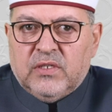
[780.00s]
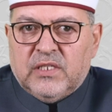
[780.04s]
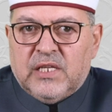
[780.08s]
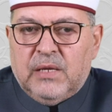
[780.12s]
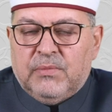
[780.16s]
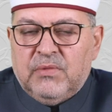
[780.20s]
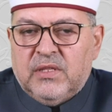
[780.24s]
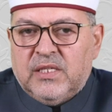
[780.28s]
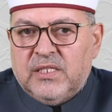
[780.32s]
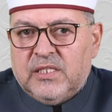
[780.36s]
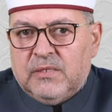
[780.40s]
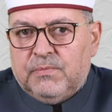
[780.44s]

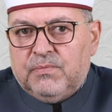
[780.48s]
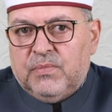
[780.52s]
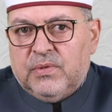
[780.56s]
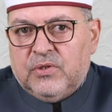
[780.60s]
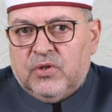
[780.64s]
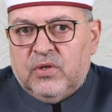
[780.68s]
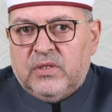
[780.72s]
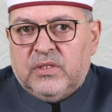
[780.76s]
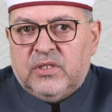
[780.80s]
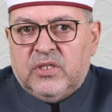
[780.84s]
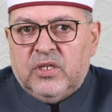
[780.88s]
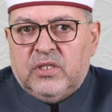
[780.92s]
example. This is
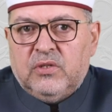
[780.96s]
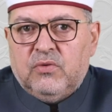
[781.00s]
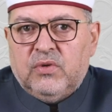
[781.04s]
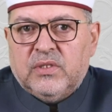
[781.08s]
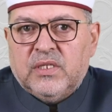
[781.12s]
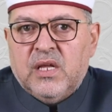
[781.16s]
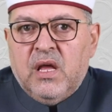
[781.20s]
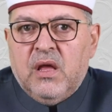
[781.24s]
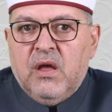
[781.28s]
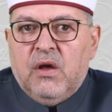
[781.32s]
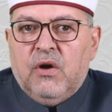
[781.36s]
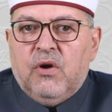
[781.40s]
continuous.
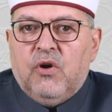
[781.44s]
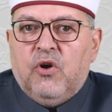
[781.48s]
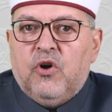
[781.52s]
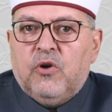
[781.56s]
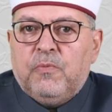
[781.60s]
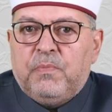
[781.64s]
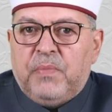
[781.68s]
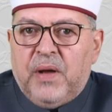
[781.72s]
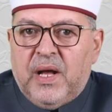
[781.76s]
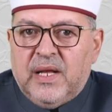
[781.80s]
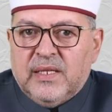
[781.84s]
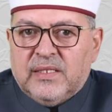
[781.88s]

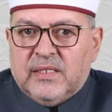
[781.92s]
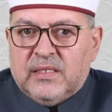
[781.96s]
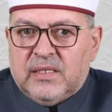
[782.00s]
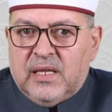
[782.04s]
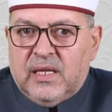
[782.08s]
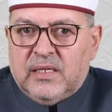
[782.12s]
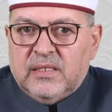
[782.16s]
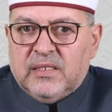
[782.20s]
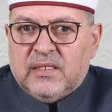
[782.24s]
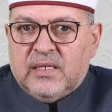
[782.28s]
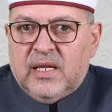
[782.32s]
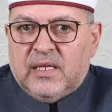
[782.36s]
Or past
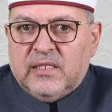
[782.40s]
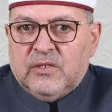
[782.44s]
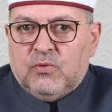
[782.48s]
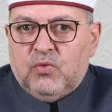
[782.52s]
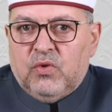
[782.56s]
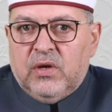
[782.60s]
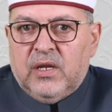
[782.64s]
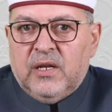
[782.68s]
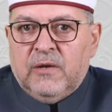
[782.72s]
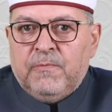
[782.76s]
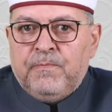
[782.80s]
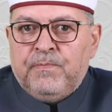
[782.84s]
tense as
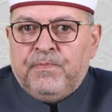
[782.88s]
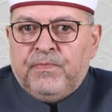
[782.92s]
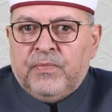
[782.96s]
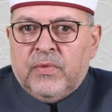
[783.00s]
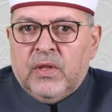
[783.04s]
well.